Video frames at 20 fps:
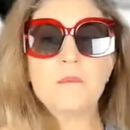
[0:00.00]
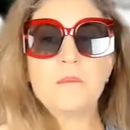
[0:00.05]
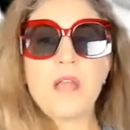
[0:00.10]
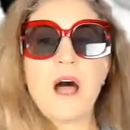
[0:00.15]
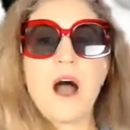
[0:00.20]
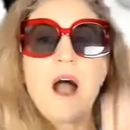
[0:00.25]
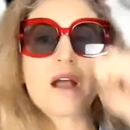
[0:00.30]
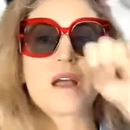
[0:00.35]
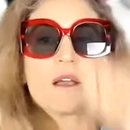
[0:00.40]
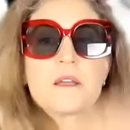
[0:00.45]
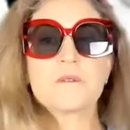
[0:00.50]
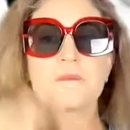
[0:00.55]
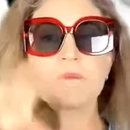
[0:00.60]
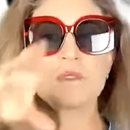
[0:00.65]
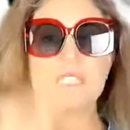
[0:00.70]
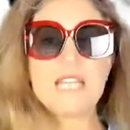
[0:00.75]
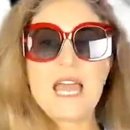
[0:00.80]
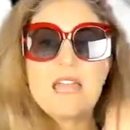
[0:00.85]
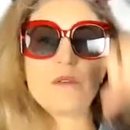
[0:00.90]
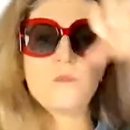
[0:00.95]
block.
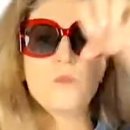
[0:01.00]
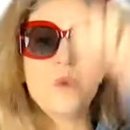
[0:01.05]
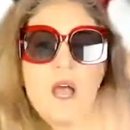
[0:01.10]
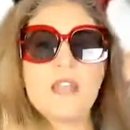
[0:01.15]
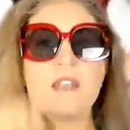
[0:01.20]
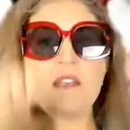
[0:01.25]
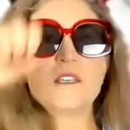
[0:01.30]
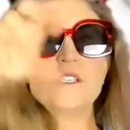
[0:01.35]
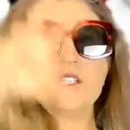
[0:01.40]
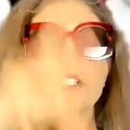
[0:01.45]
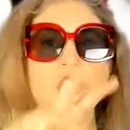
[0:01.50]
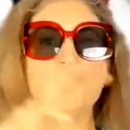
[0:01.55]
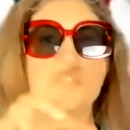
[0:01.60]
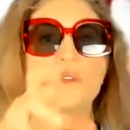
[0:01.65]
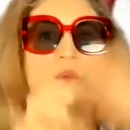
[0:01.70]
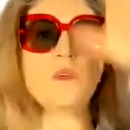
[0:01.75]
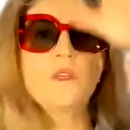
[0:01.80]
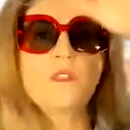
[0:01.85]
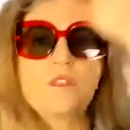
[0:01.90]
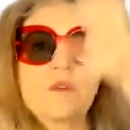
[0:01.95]
10. 1,
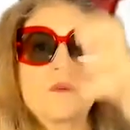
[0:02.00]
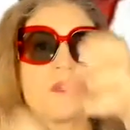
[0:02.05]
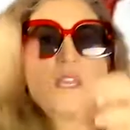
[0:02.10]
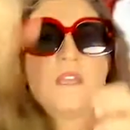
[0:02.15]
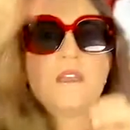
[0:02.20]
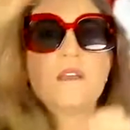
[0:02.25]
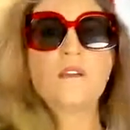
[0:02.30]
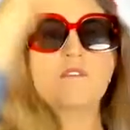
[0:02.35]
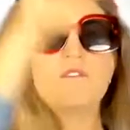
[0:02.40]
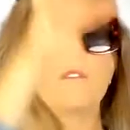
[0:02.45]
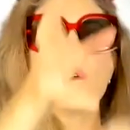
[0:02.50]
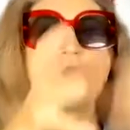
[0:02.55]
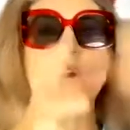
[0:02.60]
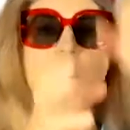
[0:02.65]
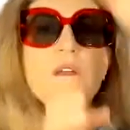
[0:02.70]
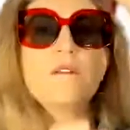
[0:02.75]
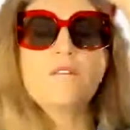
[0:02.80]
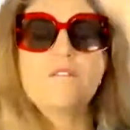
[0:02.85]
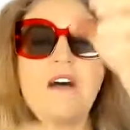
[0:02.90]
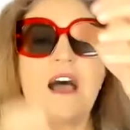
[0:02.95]
2, 3,
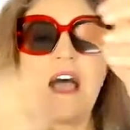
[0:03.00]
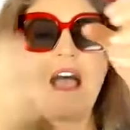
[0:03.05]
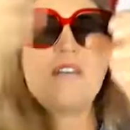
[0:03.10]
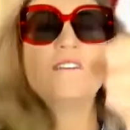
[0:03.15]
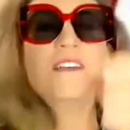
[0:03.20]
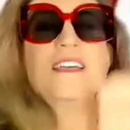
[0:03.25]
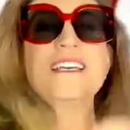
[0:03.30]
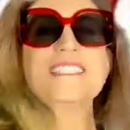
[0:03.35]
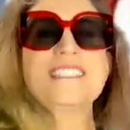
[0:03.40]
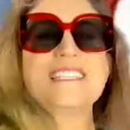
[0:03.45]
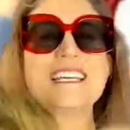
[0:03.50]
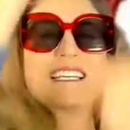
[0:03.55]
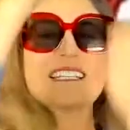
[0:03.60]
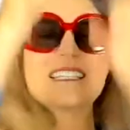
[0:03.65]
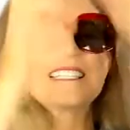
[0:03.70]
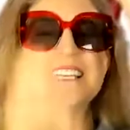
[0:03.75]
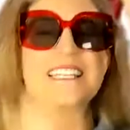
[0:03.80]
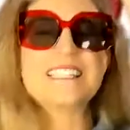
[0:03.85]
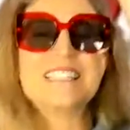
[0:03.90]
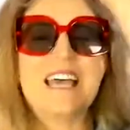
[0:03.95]
4, 5,
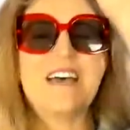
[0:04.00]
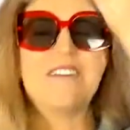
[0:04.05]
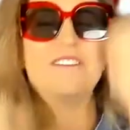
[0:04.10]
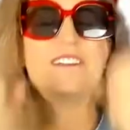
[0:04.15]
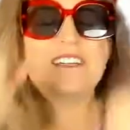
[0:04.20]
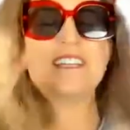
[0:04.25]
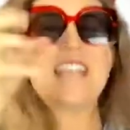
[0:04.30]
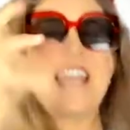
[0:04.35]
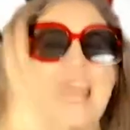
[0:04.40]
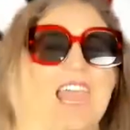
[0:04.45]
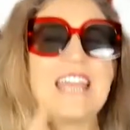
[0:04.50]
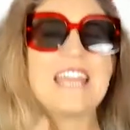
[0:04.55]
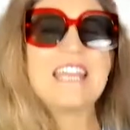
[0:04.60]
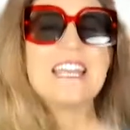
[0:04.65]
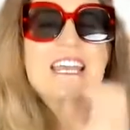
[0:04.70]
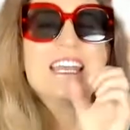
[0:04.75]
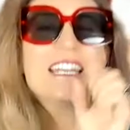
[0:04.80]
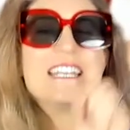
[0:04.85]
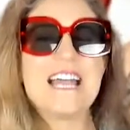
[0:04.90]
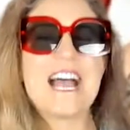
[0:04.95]
6, 7,
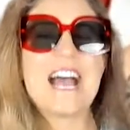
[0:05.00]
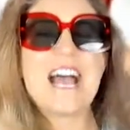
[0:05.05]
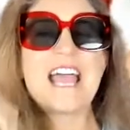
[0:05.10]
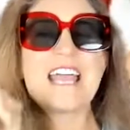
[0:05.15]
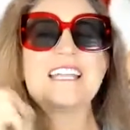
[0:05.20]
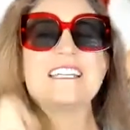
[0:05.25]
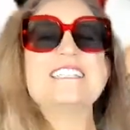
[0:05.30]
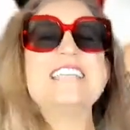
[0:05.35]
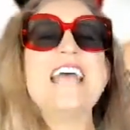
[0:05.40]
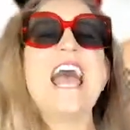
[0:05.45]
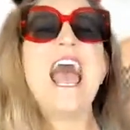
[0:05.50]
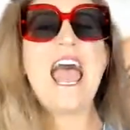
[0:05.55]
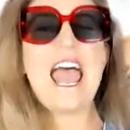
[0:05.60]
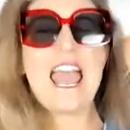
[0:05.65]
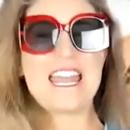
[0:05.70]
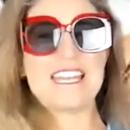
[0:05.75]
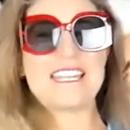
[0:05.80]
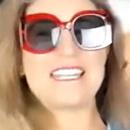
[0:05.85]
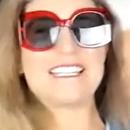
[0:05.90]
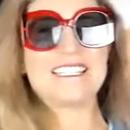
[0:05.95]
8, 9,
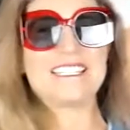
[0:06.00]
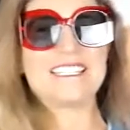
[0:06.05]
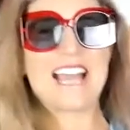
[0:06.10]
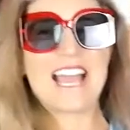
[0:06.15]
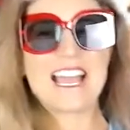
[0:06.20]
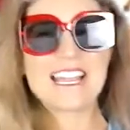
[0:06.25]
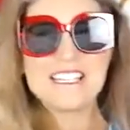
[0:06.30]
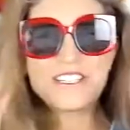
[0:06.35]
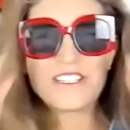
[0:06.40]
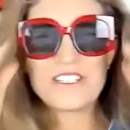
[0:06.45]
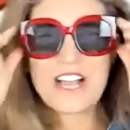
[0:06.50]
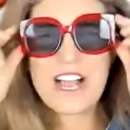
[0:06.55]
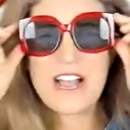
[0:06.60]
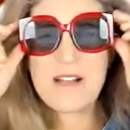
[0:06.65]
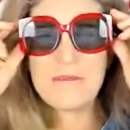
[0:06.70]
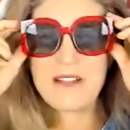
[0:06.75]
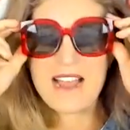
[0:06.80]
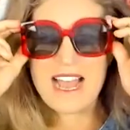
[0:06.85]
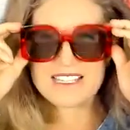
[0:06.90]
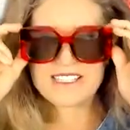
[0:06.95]
10. Nice
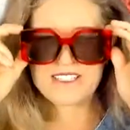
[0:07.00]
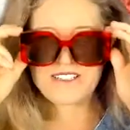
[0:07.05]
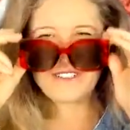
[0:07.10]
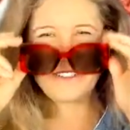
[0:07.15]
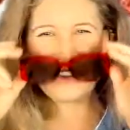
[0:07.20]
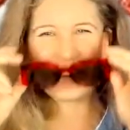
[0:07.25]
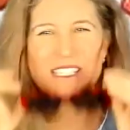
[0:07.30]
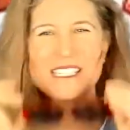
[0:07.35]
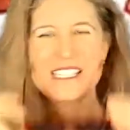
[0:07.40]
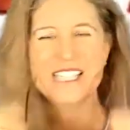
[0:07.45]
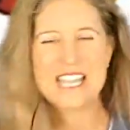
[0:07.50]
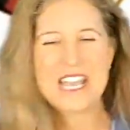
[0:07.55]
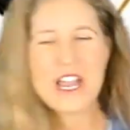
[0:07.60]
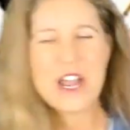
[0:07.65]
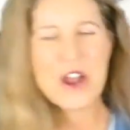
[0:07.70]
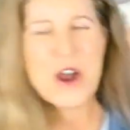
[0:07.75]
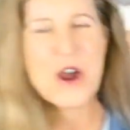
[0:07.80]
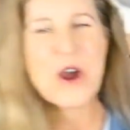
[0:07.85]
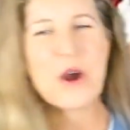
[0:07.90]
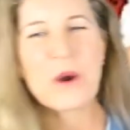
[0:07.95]
job, Rascals.
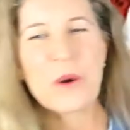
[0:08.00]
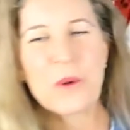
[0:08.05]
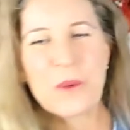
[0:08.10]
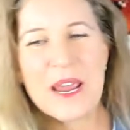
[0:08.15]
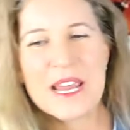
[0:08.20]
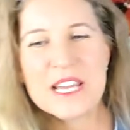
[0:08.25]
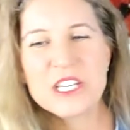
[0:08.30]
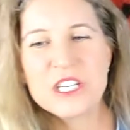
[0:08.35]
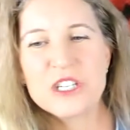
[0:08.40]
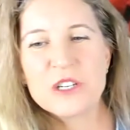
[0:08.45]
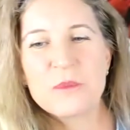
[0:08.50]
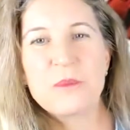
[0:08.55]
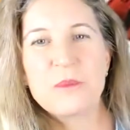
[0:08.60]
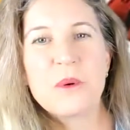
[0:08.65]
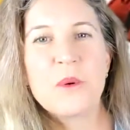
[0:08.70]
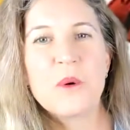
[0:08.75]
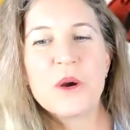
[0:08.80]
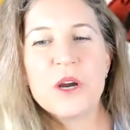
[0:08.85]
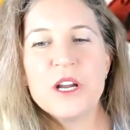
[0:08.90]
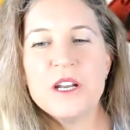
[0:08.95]
Erase your
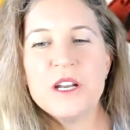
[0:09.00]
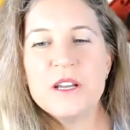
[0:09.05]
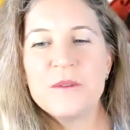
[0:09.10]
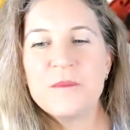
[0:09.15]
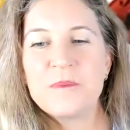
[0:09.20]
board.